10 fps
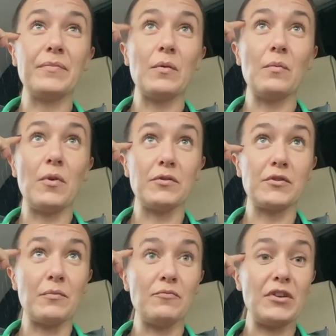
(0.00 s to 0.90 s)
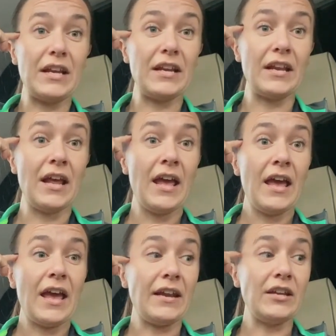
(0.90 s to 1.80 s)
whilst I'm running,
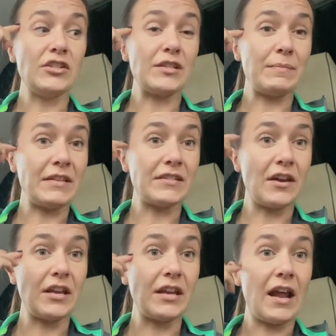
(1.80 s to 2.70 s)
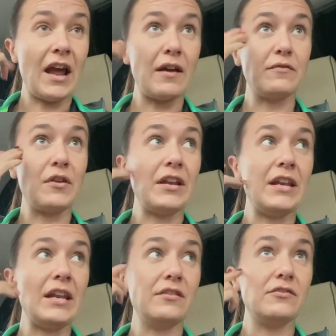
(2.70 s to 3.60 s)
and it just means that I can have like
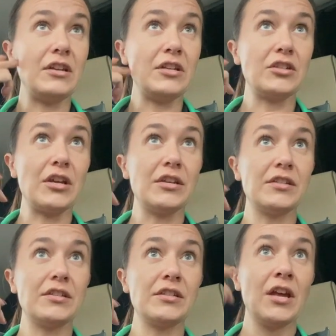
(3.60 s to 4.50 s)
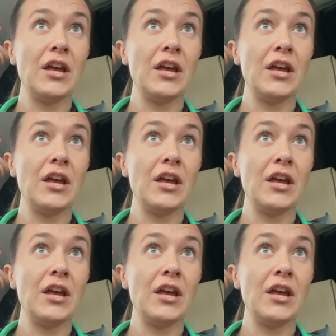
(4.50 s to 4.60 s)
literally just